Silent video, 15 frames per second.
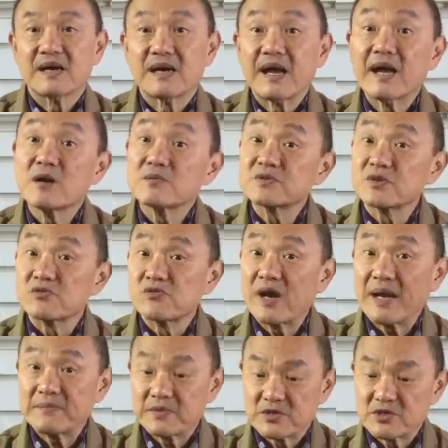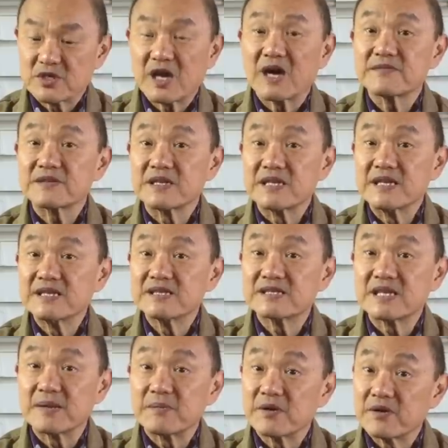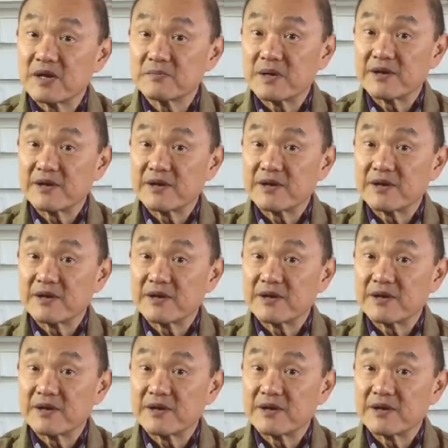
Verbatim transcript: helps to wrap the shaft and instep around